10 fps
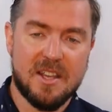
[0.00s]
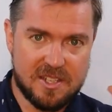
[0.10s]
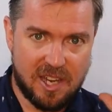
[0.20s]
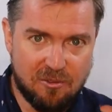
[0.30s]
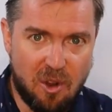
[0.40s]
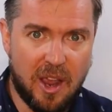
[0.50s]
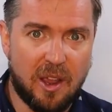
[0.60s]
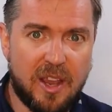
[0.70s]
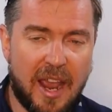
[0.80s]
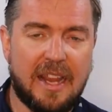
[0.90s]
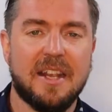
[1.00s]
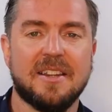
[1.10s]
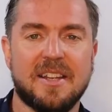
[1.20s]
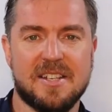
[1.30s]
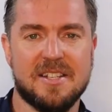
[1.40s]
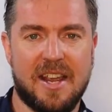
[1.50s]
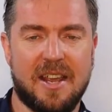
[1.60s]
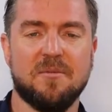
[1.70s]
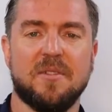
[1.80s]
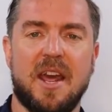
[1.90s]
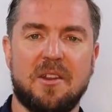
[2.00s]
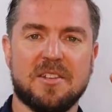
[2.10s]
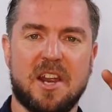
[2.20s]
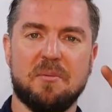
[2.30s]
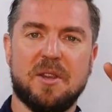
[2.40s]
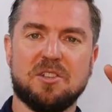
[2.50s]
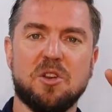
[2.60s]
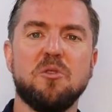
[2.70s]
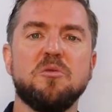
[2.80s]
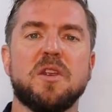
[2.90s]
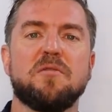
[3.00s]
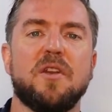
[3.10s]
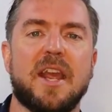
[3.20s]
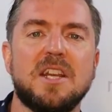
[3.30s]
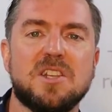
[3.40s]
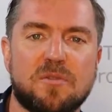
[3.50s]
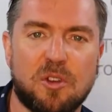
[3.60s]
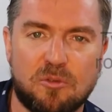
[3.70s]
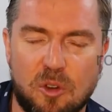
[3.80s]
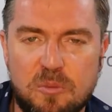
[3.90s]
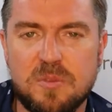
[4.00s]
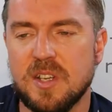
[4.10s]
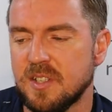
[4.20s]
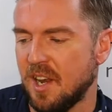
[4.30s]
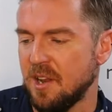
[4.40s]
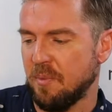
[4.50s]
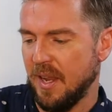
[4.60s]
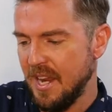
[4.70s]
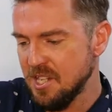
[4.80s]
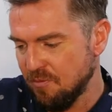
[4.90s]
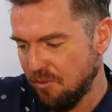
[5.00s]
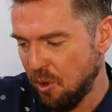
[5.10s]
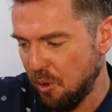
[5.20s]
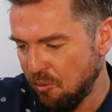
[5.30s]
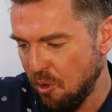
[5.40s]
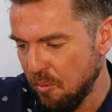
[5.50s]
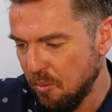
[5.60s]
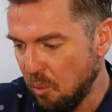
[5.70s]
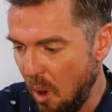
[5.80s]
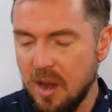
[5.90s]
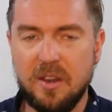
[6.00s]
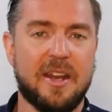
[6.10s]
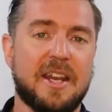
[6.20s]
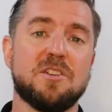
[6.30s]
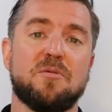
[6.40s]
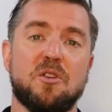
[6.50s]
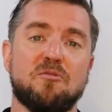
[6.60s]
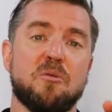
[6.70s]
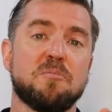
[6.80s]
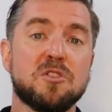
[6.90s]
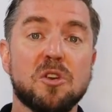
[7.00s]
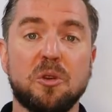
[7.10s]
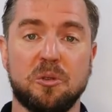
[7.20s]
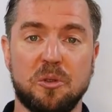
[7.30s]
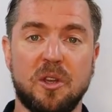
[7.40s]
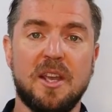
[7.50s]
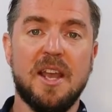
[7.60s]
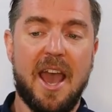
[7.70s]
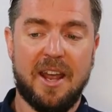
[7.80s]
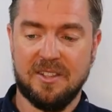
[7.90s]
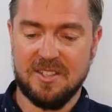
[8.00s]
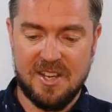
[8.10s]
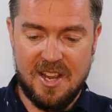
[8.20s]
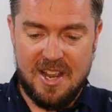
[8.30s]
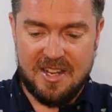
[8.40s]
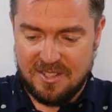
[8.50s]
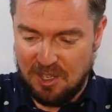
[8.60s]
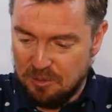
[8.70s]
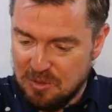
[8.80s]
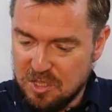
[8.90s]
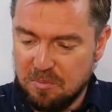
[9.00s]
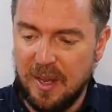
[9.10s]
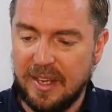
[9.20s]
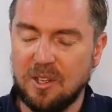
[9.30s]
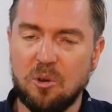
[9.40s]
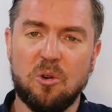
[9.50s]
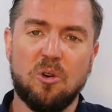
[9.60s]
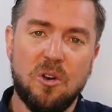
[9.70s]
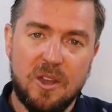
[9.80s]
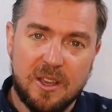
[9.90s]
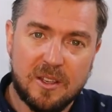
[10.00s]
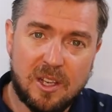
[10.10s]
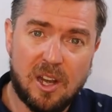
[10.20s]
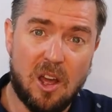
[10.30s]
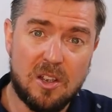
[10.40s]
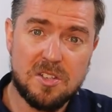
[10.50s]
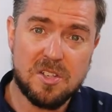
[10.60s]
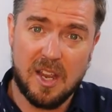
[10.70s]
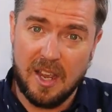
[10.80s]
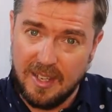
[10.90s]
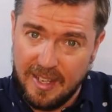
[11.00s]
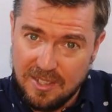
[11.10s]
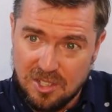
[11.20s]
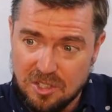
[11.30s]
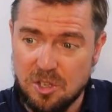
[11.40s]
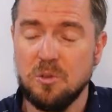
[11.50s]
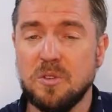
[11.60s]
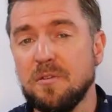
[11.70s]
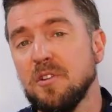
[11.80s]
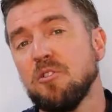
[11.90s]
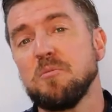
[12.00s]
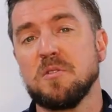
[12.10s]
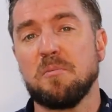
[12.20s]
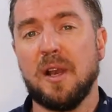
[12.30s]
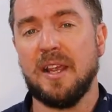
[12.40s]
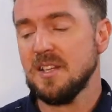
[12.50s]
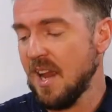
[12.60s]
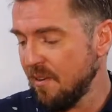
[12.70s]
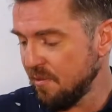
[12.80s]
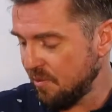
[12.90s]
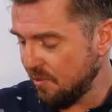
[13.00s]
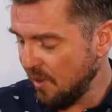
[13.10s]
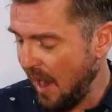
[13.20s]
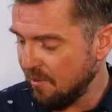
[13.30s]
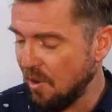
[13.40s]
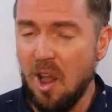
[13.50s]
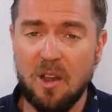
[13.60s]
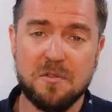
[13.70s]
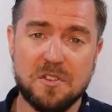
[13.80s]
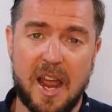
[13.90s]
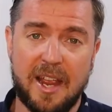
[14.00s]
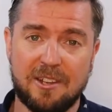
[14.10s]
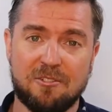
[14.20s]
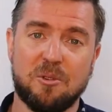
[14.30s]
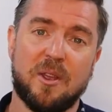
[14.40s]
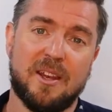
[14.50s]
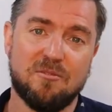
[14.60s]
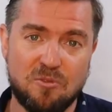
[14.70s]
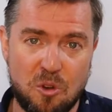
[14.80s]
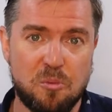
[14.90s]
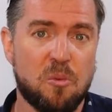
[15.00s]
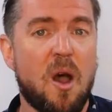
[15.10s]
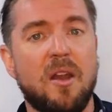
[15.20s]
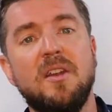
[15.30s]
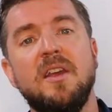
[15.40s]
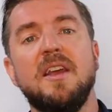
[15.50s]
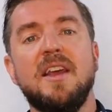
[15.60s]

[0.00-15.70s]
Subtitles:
say, right, okay, this is it. Now there's going to be 2 different interview rooms. There's going to be interview room 1 and interview room 2. And so split your class into 2 different groups of police. Have half sat in room 1